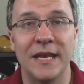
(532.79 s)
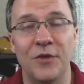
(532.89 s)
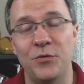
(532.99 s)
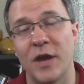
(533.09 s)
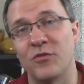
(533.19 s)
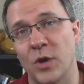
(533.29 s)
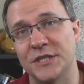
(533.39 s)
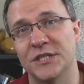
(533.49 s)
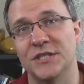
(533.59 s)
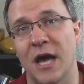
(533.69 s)
Now, if you have
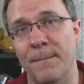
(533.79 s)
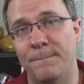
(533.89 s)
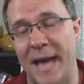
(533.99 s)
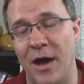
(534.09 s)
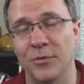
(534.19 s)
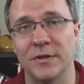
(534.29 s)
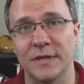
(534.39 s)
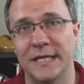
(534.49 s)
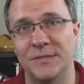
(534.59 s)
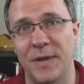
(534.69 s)
questions about the
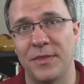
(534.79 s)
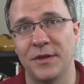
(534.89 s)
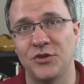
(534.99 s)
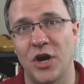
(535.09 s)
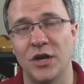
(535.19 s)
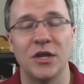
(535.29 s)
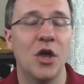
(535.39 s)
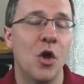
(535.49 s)
Leeds method chart,